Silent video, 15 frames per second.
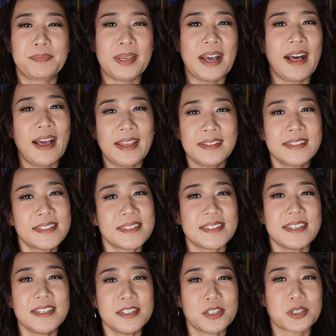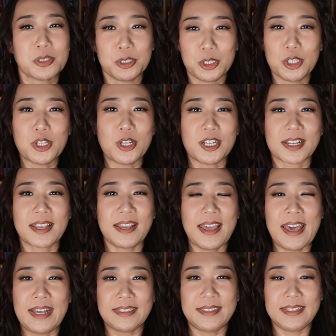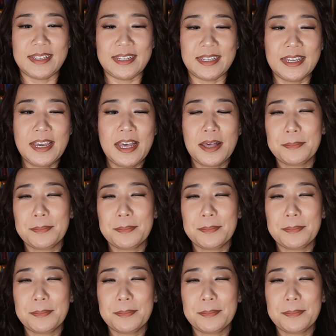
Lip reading: behind-the-scenes look at the